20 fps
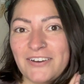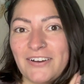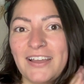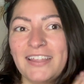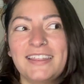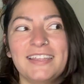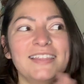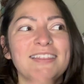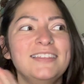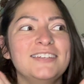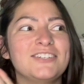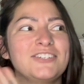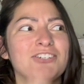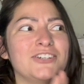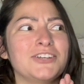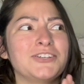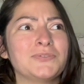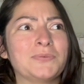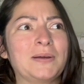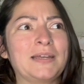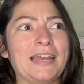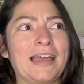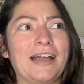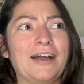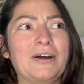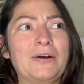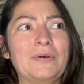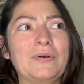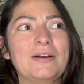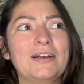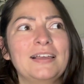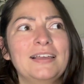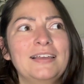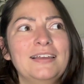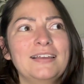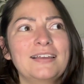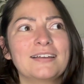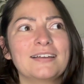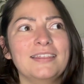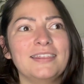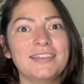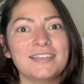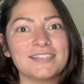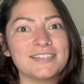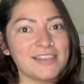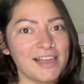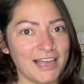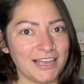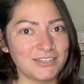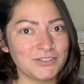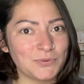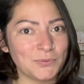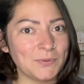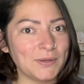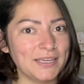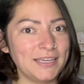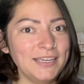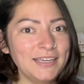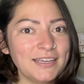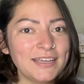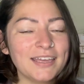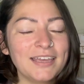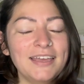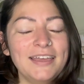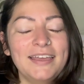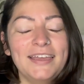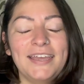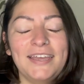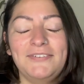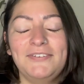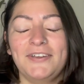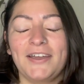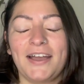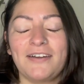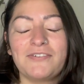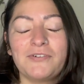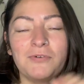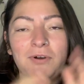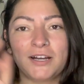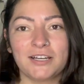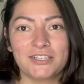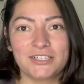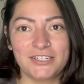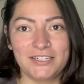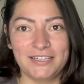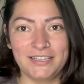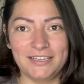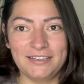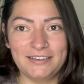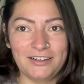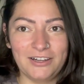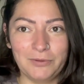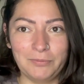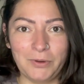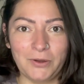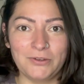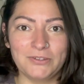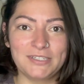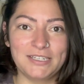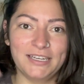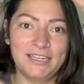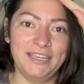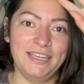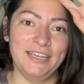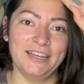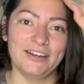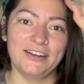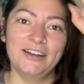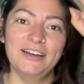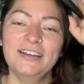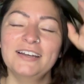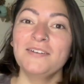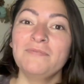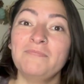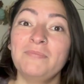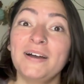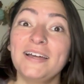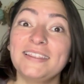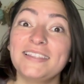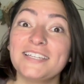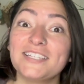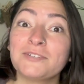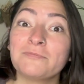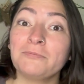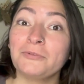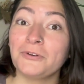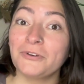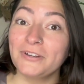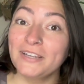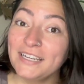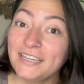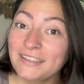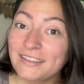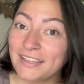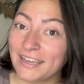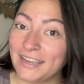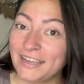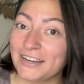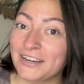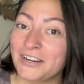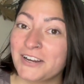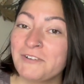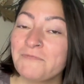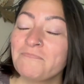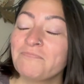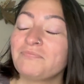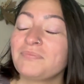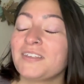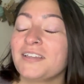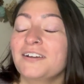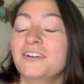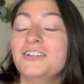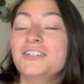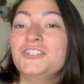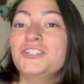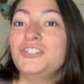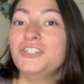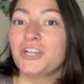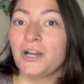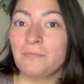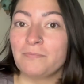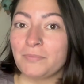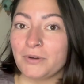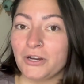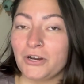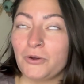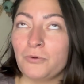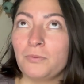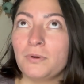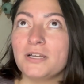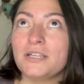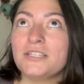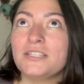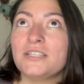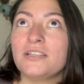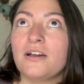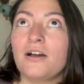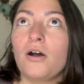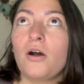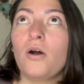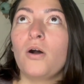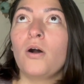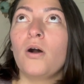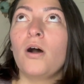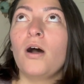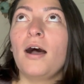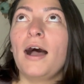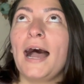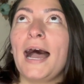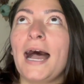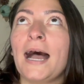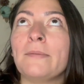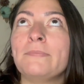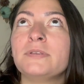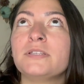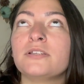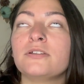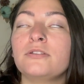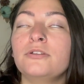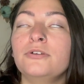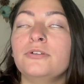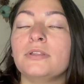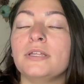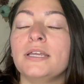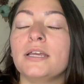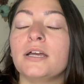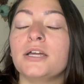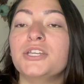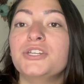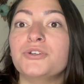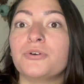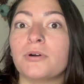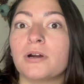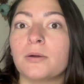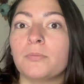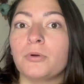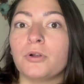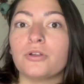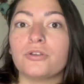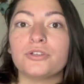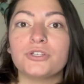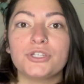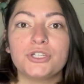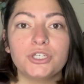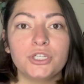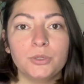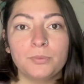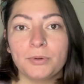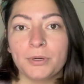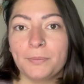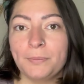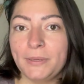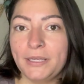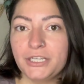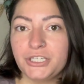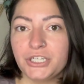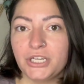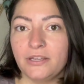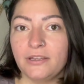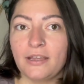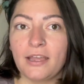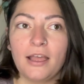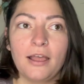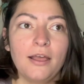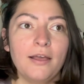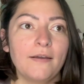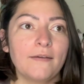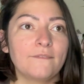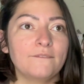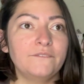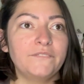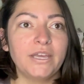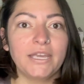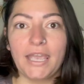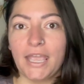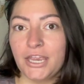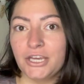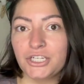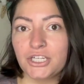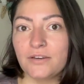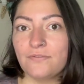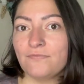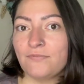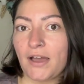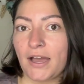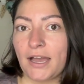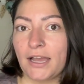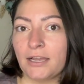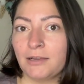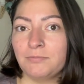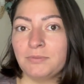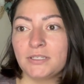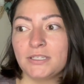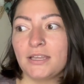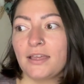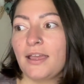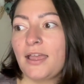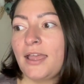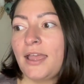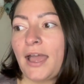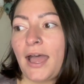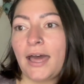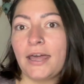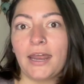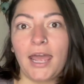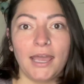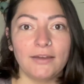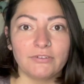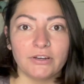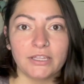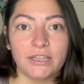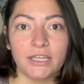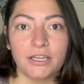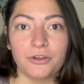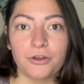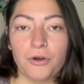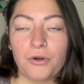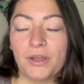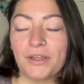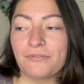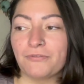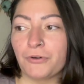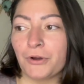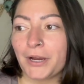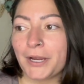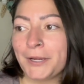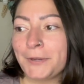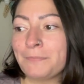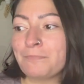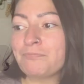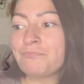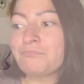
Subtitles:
I think this just went out this last week. If you haven't watched it, I'll post it here. But this marine layer jumper was absolutely adorable, super beachy, vacation vibes. It had everything going for it.